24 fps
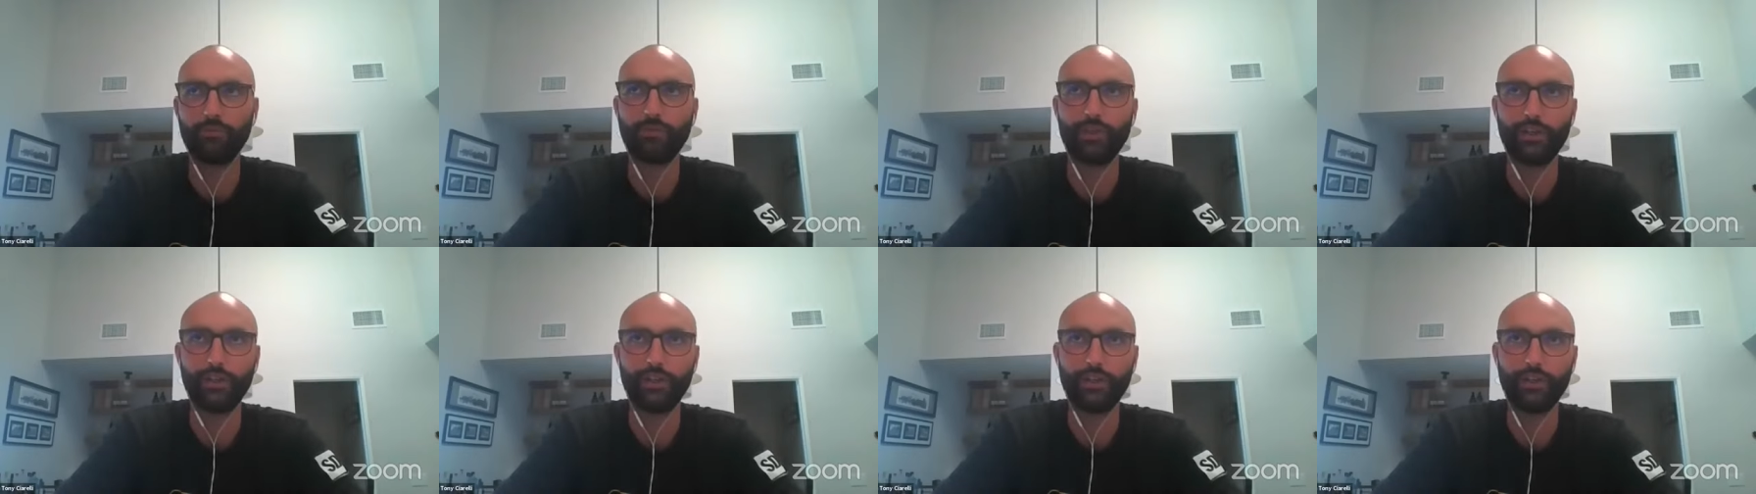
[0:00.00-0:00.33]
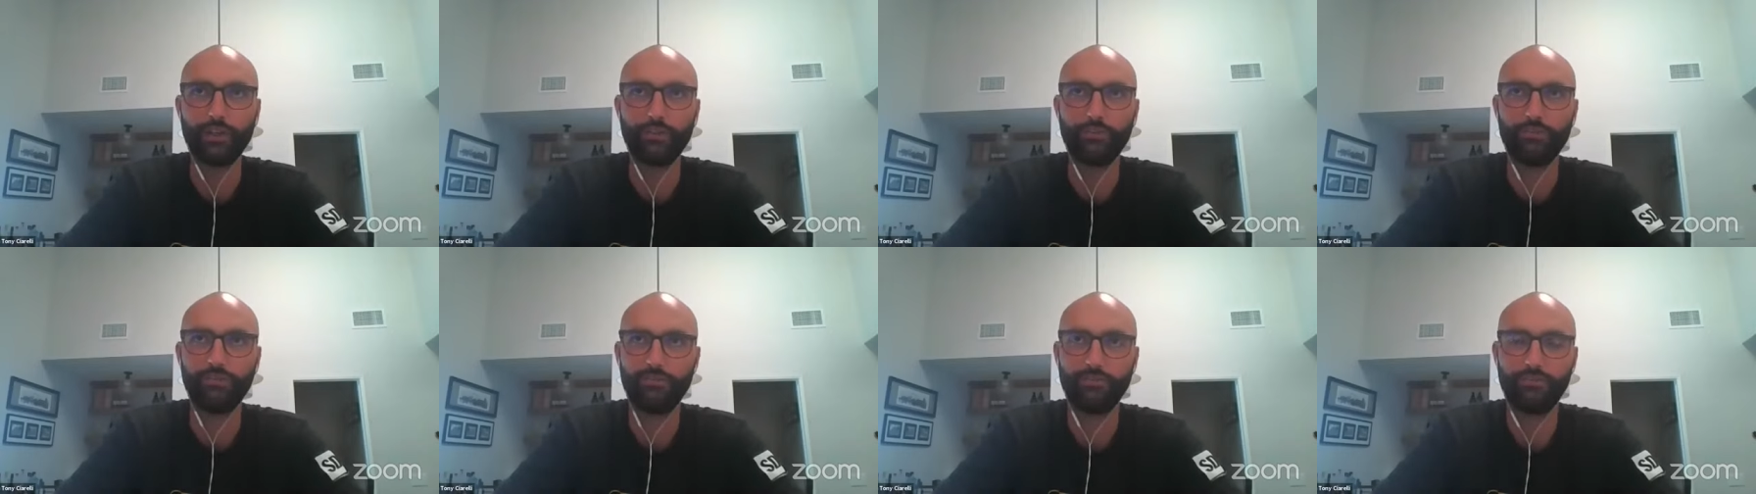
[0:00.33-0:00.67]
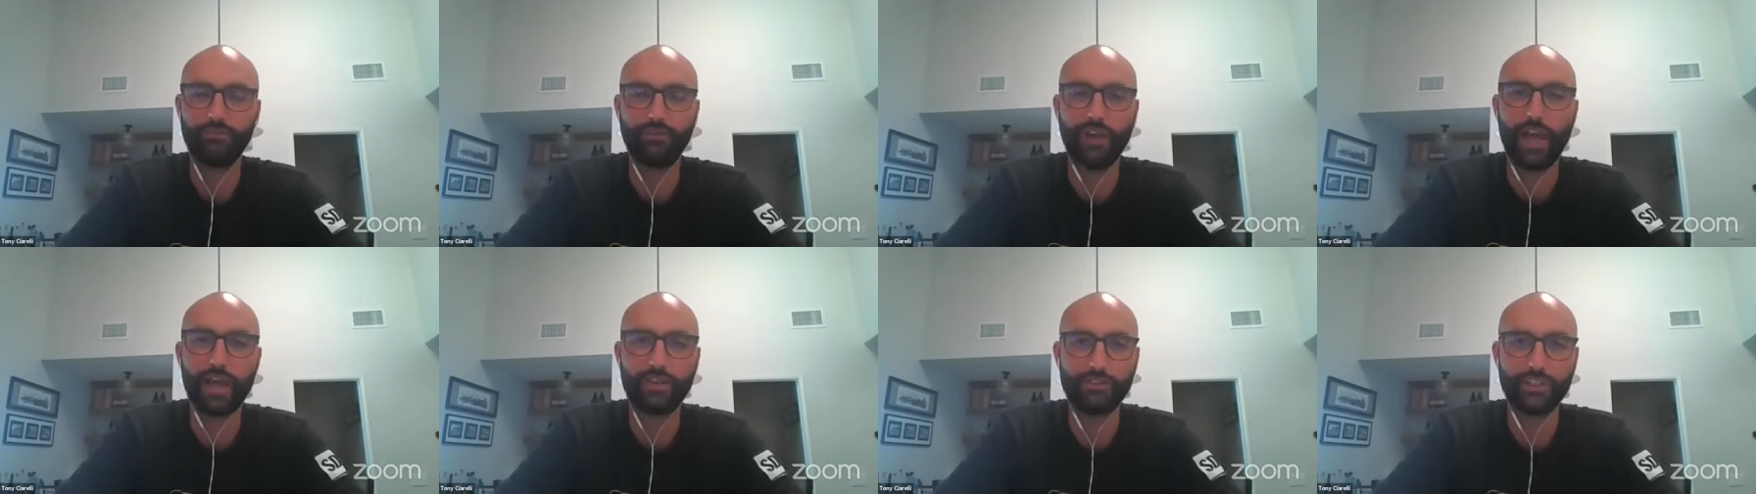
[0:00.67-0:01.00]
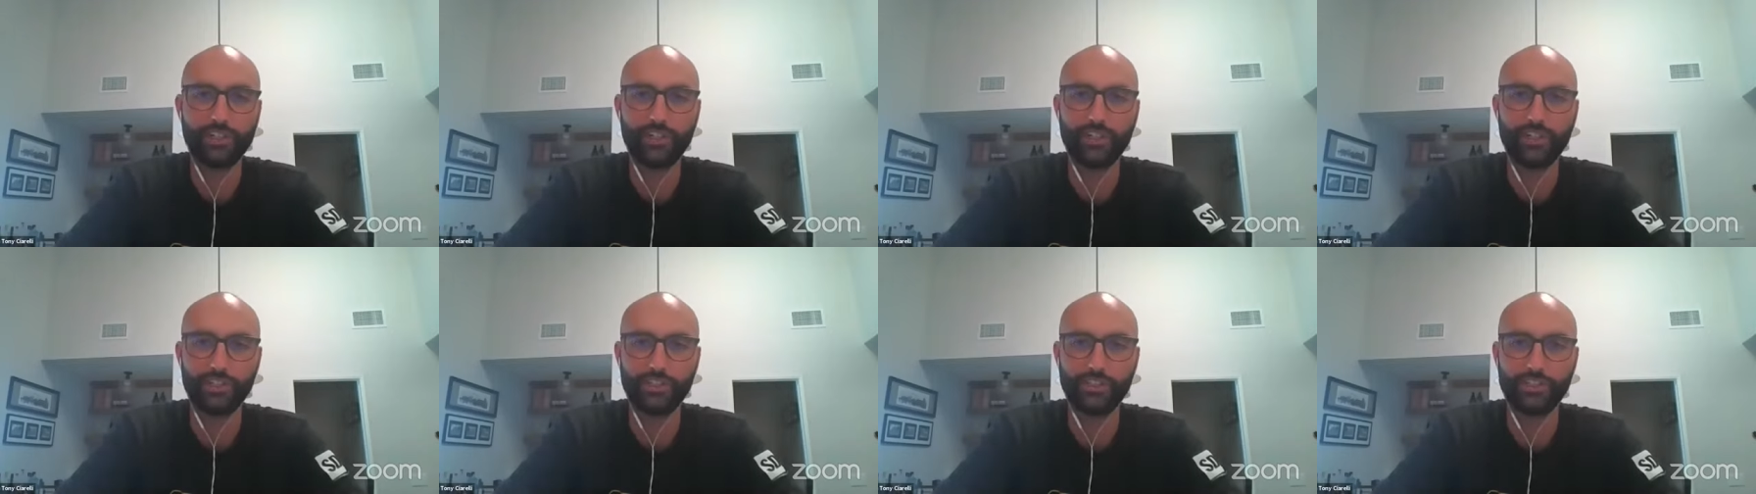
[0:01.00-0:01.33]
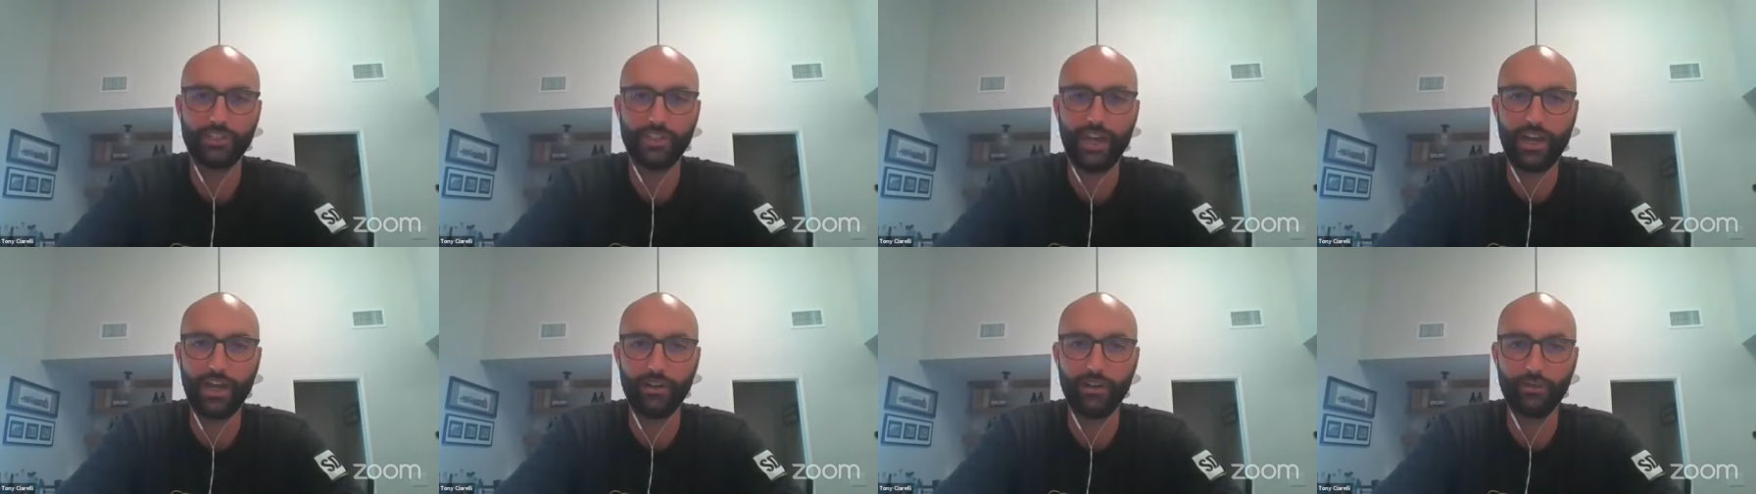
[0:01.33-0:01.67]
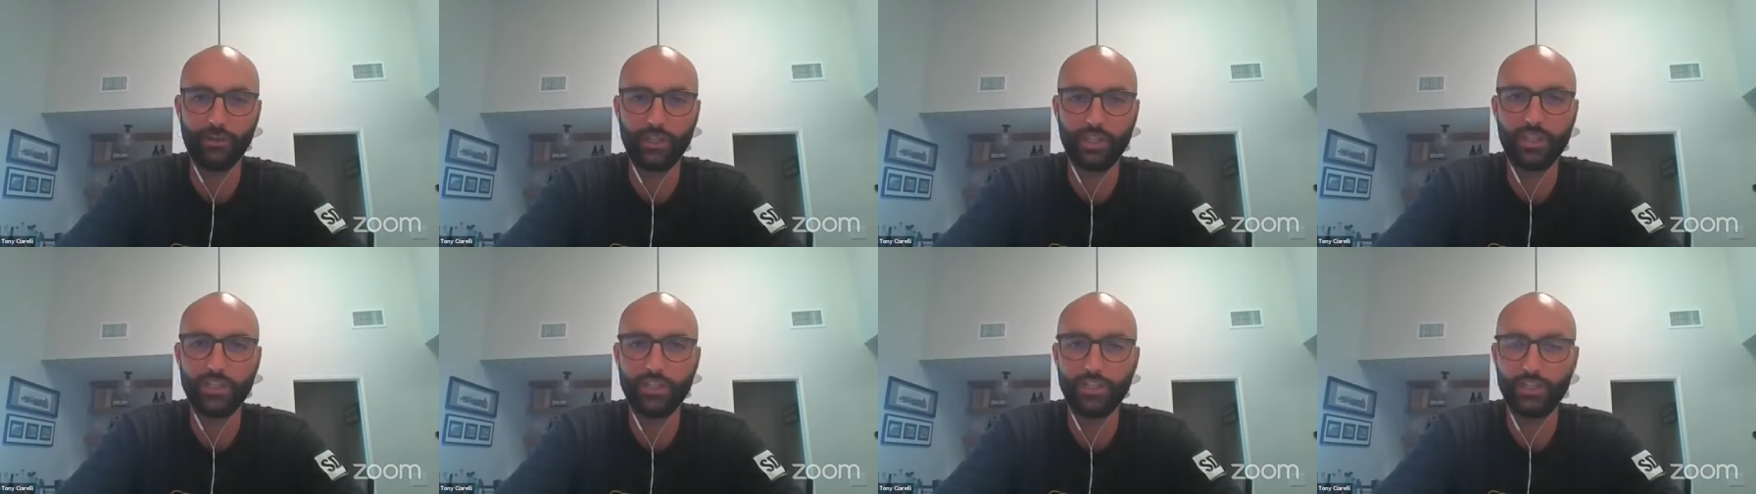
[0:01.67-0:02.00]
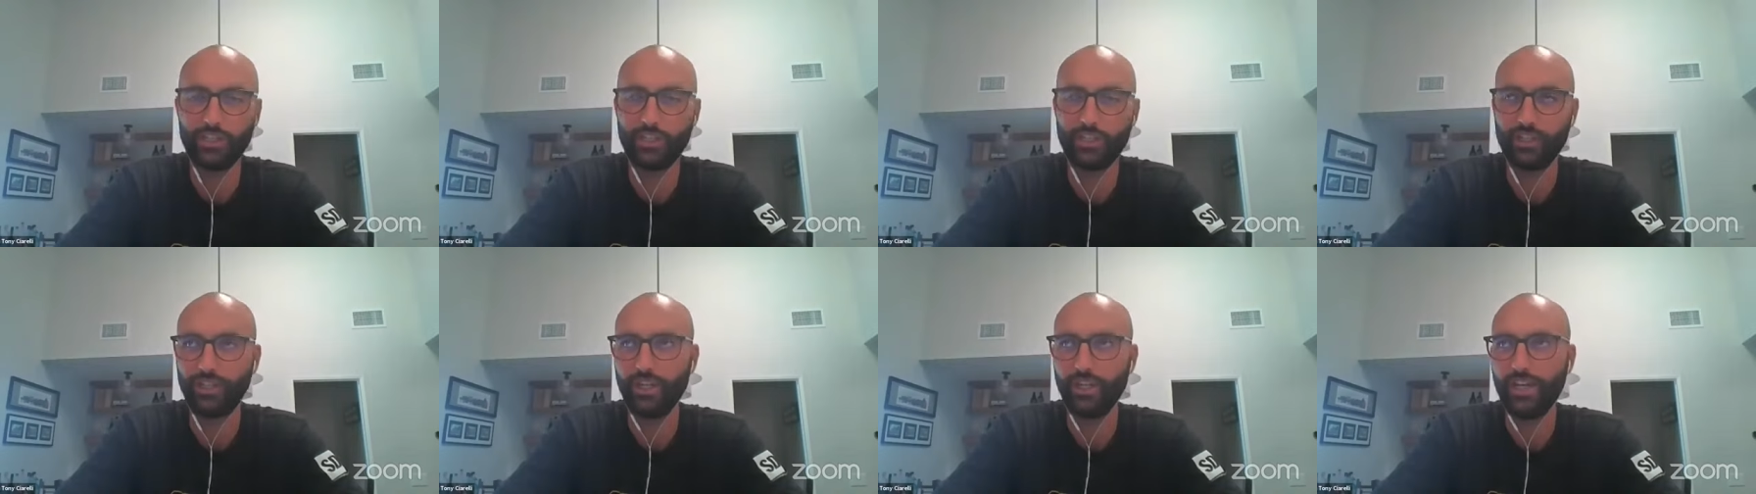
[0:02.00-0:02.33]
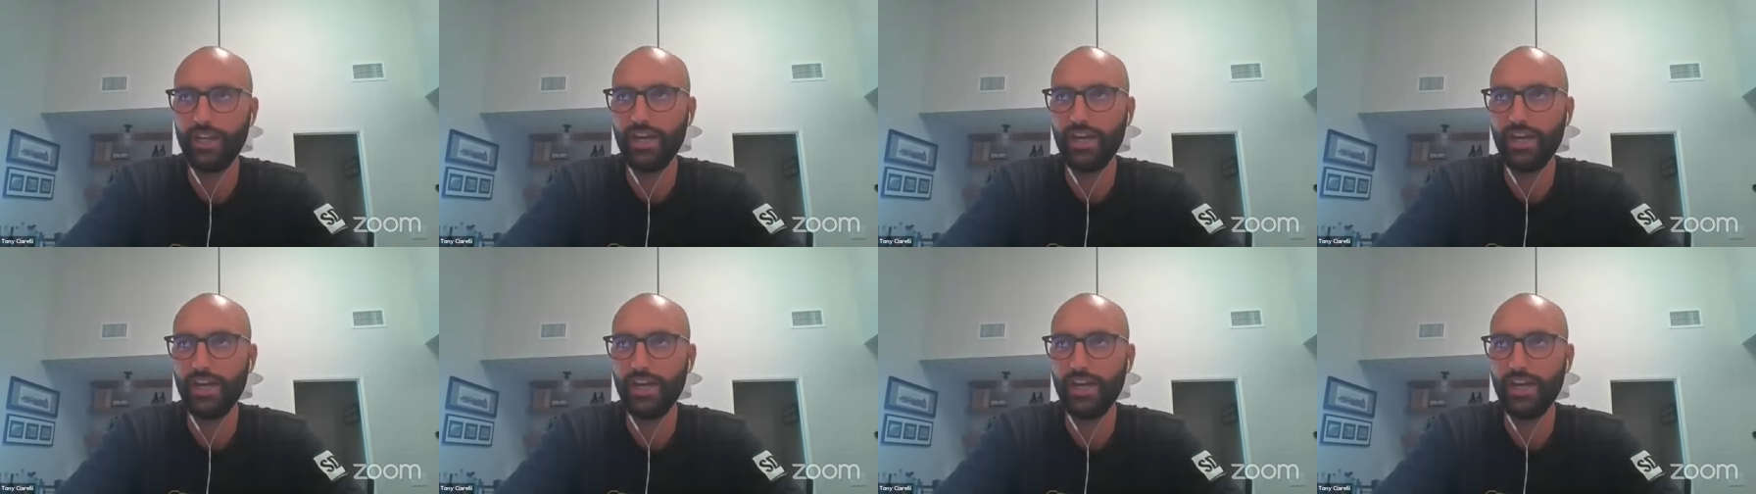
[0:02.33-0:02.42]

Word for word: for five years now each,